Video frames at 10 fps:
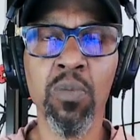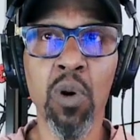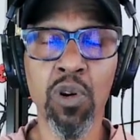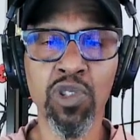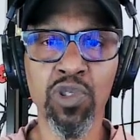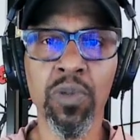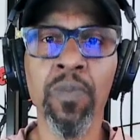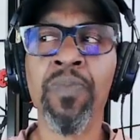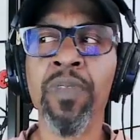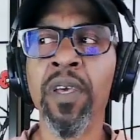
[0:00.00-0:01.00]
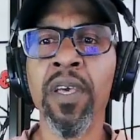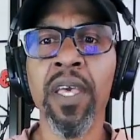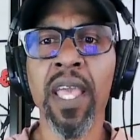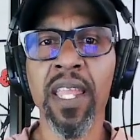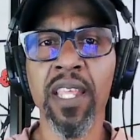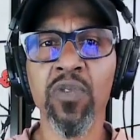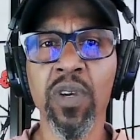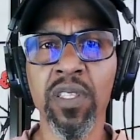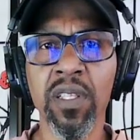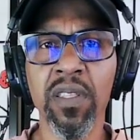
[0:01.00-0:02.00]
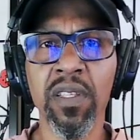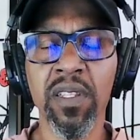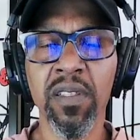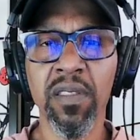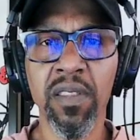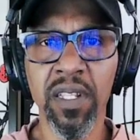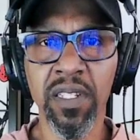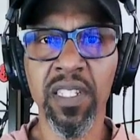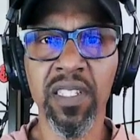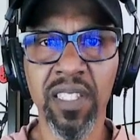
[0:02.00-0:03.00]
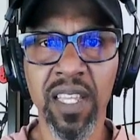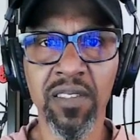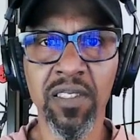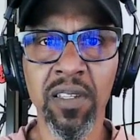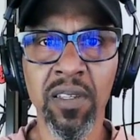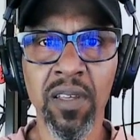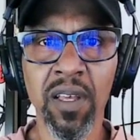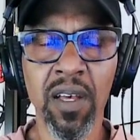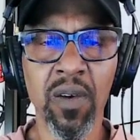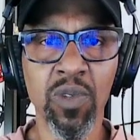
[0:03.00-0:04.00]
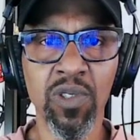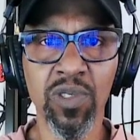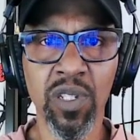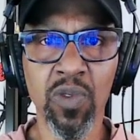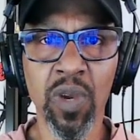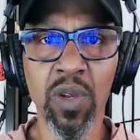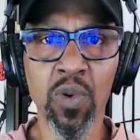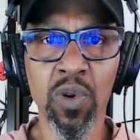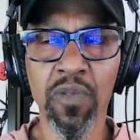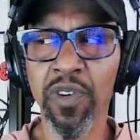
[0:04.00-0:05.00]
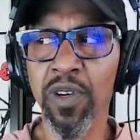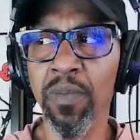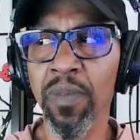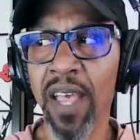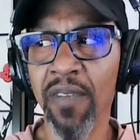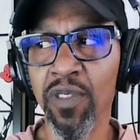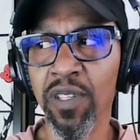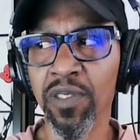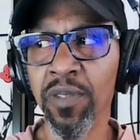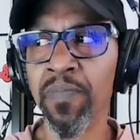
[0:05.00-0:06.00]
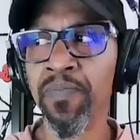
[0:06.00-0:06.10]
Marshall. And he directed The Descent, which is a great horror film after this.